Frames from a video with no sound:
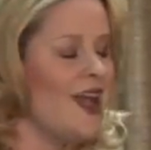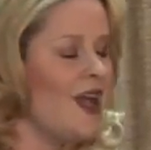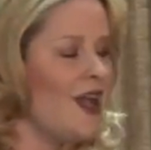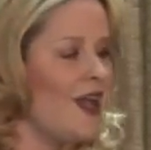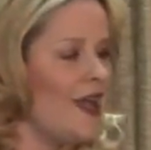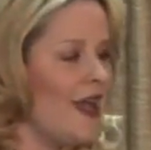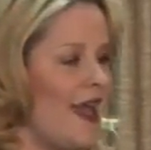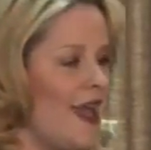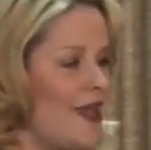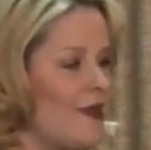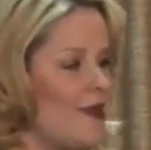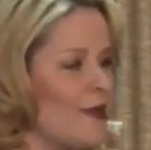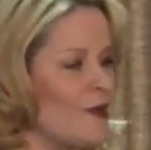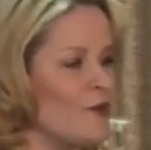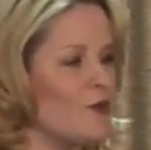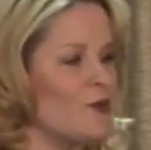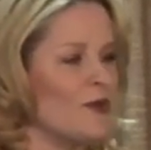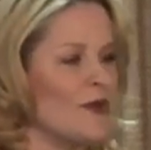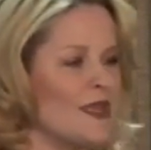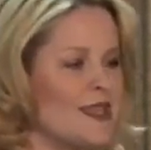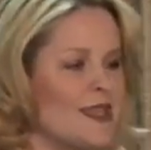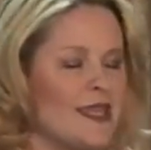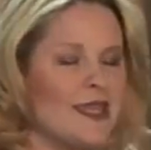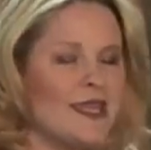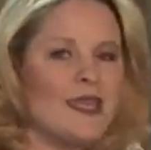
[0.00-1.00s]
I had a
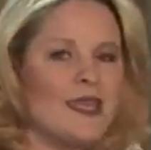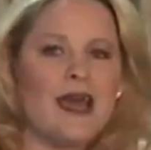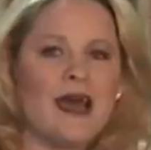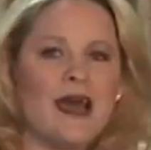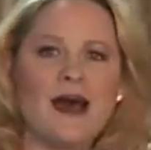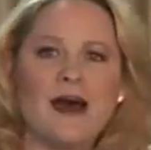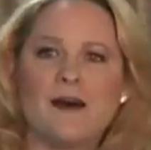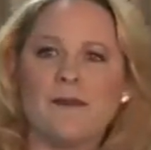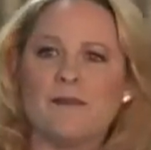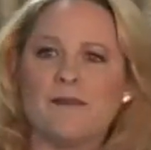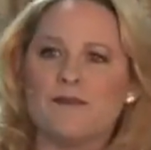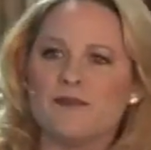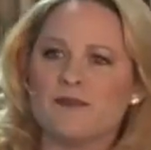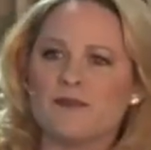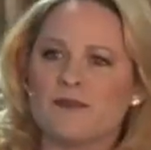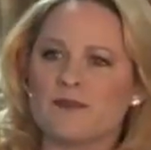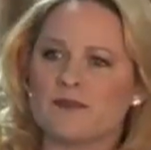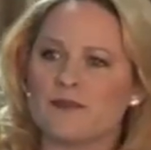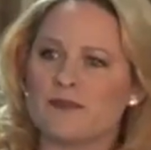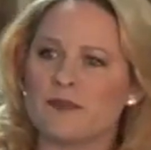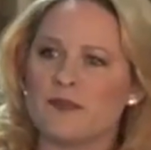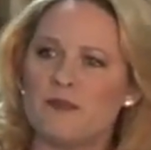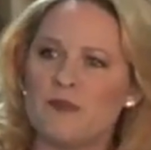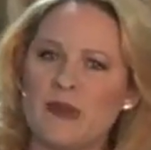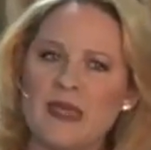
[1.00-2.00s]
really um,
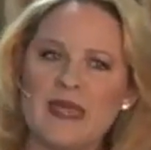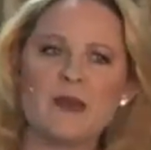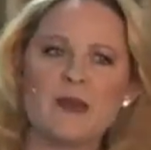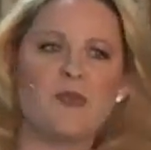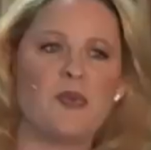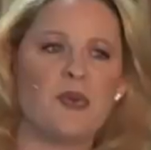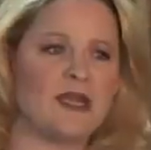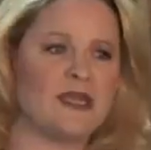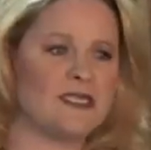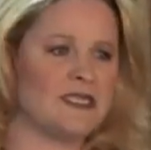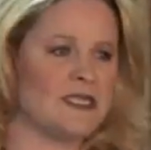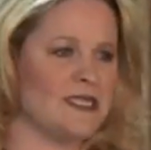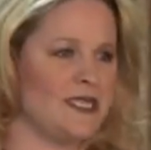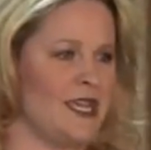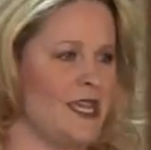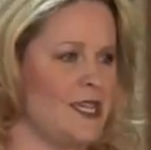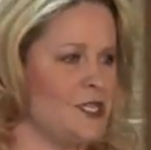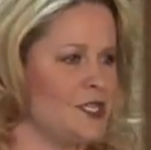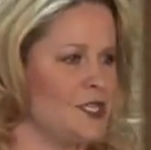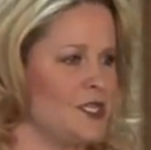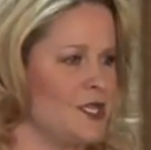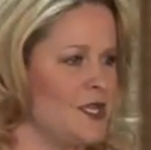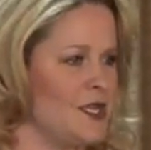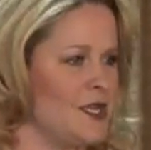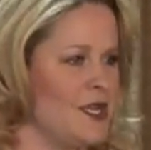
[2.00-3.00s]
big
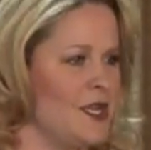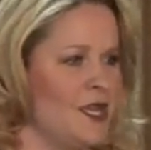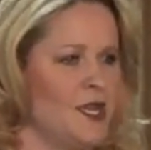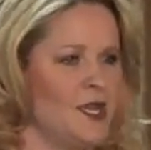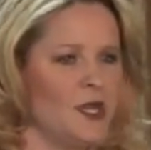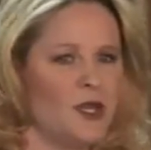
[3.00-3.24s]
presentation.